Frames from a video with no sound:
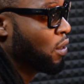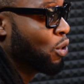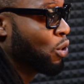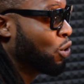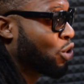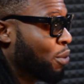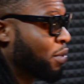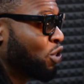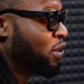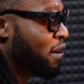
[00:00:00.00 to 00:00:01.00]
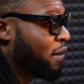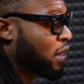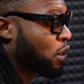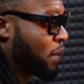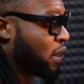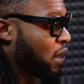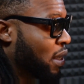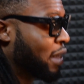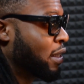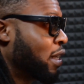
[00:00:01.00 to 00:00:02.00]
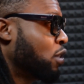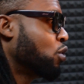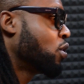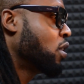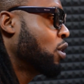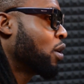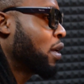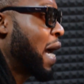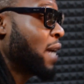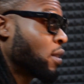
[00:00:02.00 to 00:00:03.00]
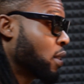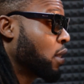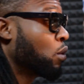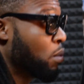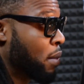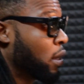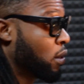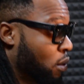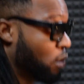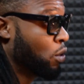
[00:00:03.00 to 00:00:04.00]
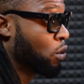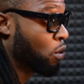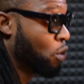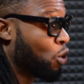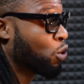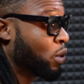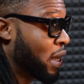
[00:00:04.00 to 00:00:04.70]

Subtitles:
you know, something you never expected, and then you see I sing with my, you know, local